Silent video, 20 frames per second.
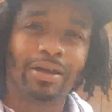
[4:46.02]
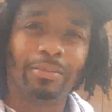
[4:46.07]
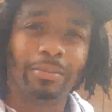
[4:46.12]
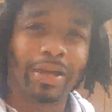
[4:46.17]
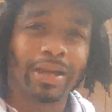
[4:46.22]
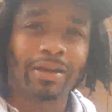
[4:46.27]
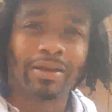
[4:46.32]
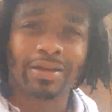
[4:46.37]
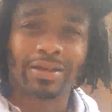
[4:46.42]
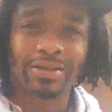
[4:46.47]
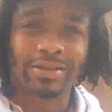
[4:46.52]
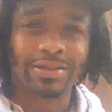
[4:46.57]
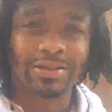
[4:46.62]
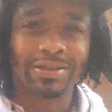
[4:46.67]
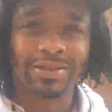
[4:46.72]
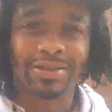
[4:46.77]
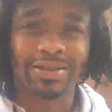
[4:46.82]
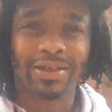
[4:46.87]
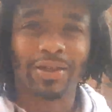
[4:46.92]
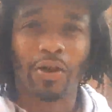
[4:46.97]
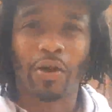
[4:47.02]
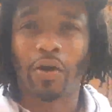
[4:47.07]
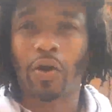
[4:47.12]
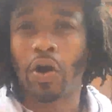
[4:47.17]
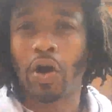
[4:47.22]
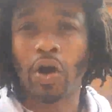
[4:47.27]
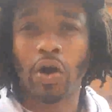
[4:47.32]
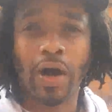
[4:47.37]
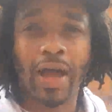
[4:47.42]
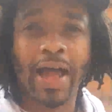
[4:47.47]
Americas
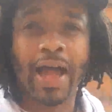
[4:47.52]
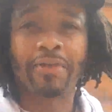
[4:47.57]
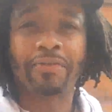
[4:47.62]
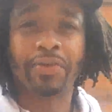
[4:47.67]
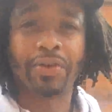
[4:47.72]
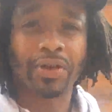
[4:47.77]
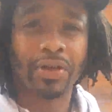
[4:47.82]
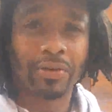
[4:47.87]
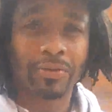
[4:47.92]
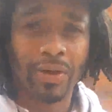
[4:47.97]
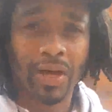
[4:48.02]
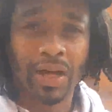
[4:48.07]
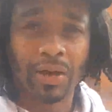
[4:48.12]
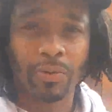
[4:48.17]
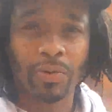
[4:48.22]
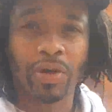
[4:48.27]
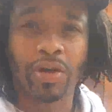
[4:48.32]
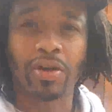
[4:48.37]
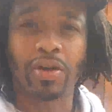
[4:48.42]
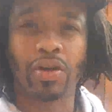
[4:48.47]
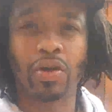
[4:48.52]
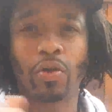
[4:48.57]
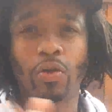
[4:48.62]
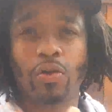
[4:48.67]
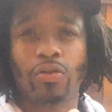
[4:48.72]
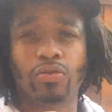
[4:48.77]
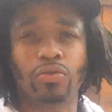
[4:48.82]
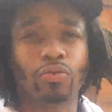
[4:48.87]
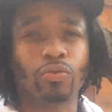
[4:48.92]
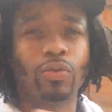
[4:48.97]
are all Africa, right? We're in
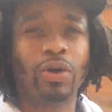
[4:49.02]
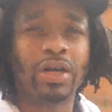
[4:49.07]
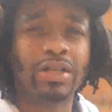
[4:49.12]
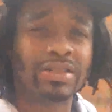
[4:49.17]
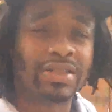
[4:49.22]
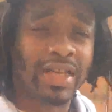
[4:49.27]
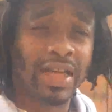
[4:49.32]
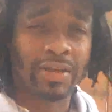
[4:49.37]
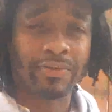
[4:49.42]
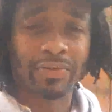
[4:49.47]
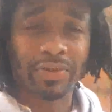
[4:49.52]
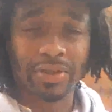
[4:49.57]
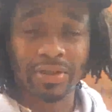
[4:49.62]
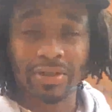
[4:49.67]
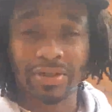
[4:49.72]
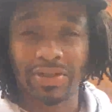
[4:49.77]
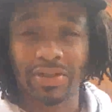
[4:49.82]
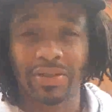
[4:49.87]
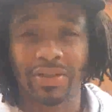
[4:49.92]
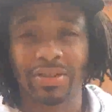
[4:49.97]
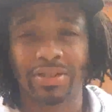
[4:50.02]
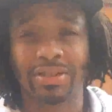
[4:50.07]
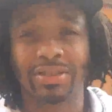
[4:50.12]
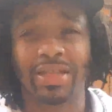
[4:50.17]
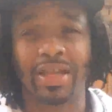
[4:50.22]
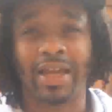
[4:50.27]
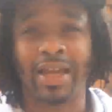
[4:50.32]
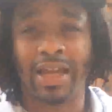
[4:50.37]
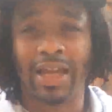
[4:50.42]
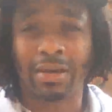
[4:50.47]
Northwest Africa. So this
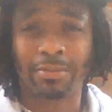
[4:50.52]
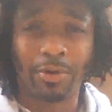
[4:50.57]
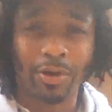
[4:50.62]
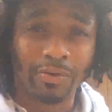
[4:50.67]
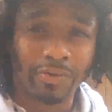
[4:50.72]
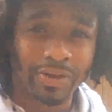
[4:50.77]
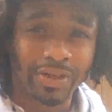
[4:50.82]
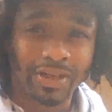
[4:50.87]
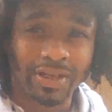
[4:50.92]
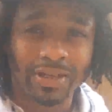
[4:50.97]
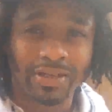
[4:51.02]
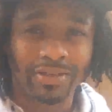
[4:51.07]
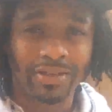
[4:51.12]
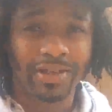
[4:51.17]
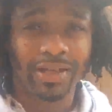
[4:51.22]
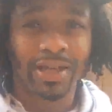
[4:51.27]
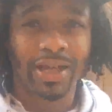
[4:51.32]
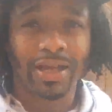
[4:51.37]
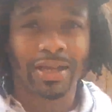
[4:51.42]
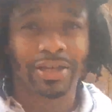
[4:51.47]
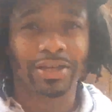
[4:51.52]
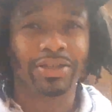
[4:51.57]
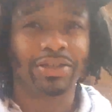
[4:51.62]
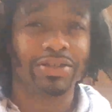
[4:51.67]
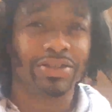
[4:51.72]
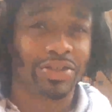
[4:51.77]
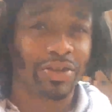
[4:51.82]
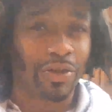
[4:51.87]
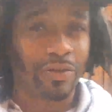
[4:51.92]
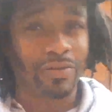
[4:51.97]
is Ham over here. And then they got
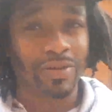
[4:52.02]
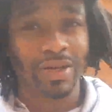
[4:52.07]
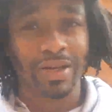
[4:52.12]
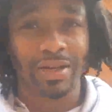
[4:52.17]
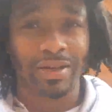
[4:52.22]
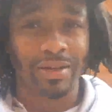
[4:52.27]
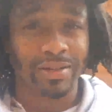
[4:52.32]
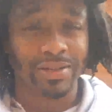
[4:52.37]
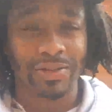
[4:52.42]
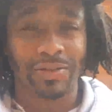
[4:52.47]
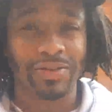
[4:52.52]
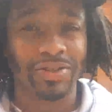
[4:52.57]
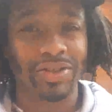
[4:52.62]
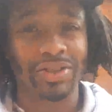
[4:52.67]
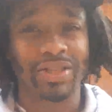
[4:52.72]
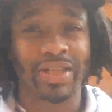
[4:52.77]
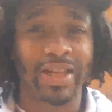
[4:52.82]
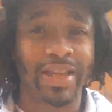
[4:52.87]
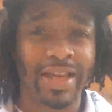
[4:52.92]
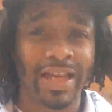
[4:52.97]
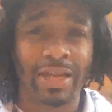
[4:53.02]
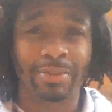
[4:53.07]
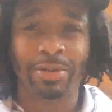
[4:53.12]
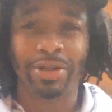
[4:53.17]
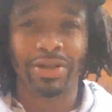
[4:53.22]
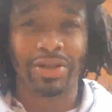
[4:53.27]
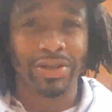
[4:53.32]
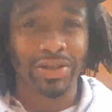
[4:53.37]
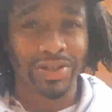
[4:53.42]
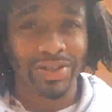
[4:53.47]
Cush over there. So it's just Ham
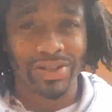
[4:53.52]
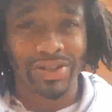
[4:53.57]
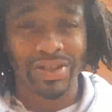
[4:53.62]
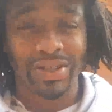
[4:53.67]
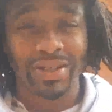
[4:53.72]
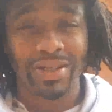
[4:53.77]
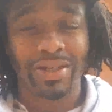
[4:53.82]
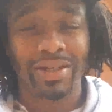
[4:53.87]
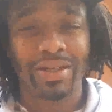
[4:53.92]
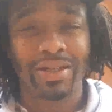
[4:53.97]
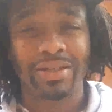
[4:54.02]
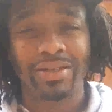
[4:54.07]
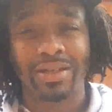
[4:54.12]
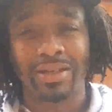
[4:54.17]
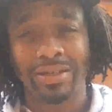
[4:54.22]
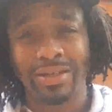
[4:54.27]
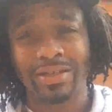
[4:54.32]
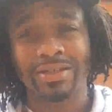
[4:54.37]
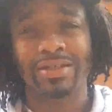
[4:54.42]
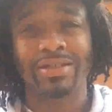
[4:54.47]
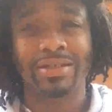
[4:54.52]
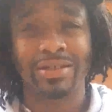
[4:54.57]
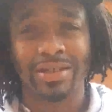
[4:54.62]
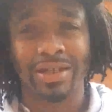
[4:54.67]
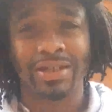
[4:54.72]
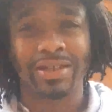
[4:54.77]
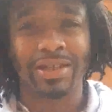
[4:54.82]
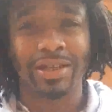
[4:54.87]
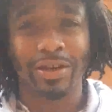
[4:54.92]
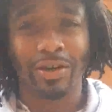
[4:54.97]
and Cush. Now let's
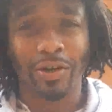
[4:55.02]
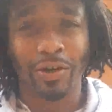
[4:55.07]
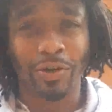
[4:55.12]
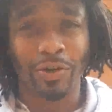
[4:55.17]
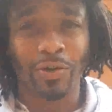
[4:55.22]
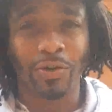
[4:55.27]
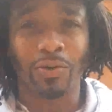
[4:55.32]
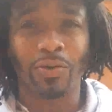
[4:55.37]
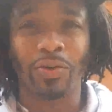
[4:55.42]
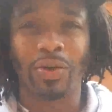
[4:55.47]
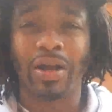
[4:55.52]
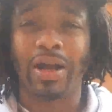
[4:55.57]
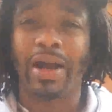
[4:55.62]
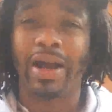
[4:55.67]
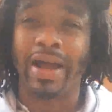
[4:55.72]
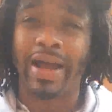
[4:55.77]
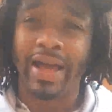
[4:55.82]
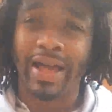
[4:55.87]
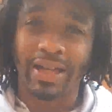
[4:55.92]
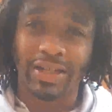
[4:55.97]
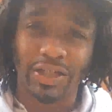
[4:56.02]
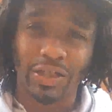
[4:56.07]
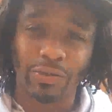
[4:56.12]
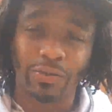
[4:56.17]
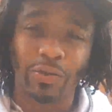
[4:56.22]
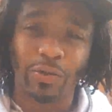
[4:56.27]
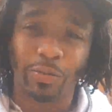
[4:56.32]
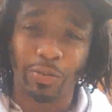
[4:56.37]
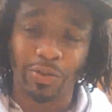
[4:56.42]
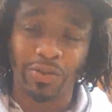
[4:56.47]
look at the whole
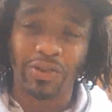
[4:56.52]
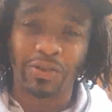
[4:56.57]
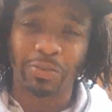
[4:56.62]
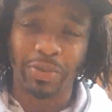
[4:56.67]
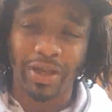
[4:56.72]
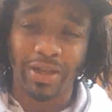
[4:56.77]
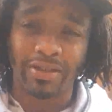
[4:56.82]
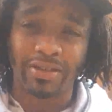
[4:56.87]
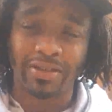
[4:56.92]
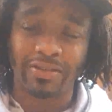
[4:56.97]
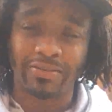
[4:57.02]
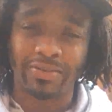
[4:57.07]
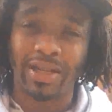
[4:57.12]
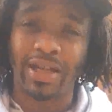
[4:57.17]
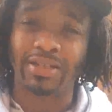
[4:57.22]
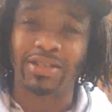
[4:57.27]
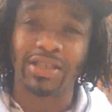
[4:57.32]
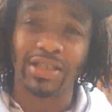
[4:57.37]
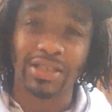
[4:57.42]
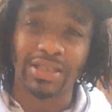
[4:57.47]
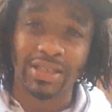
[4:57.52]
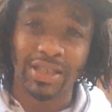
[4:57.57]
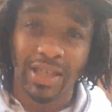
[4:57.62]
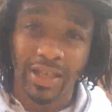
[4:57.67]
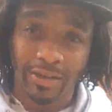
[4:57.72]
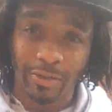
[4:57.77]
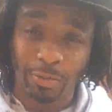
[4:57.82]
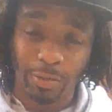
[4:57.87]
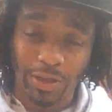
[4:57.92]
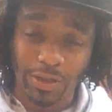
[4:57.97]
actual perspective, not just
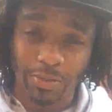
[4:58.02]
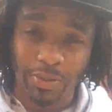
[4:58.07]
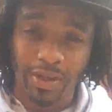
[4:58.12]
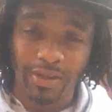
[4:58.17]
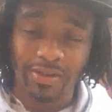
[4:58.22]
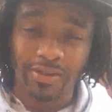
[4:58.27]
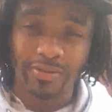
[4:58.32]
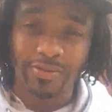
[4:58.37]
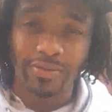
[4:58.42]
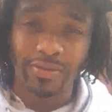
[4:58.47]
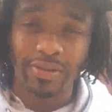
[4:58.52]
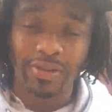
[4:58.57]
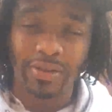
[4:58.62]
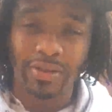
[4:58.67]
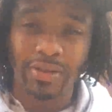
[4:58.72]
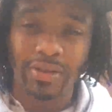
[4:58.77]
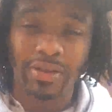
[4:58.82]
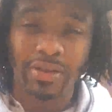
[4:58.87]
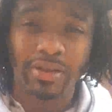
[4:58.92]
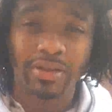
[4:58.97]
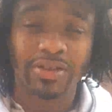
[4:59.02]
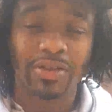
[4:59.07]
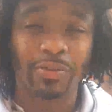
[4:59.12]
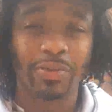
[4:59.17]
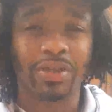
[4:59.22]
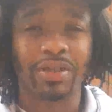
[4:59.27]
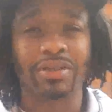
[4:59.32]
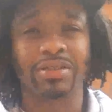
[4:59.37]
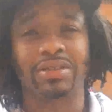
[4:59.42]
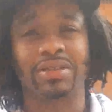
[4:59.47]
their perspective. so
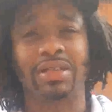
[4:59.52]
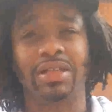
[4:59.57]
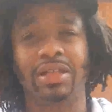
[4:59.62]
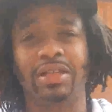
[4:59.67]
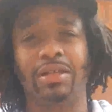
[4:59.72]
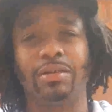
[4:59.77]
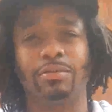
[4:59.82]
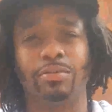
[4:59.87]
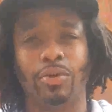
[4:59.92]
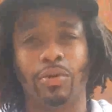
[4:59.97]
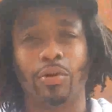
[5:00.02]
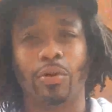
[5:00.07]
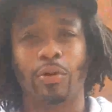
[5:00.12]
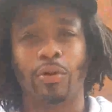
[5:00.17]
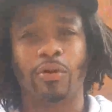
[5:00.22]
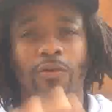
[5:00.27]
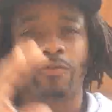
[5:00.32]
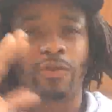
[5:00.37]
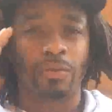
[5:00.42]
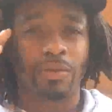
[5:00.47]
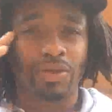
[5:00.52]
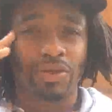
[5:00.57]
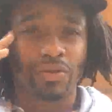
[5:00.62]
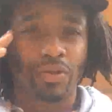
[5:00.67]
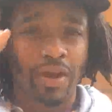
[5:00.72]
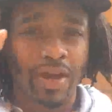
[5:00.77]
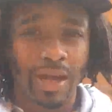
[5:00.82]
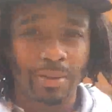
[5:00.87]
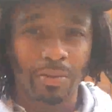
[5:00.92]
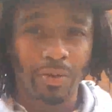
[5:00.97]
we can see the board from a
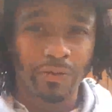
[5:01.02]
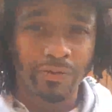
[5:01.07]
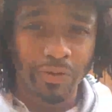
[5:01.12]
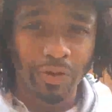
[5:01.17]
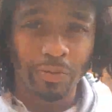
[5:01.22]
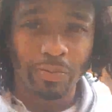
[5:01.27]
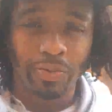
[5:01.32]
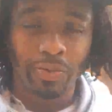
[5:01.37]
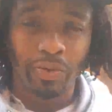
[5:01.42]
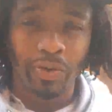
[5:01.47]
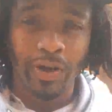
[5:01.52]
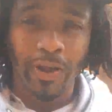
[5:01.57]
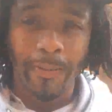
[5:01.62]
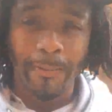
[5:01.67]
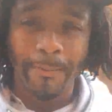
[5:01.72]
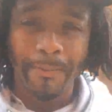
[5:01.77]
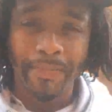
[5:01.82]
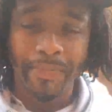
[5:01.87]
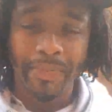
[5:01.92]
tribal viewpoint.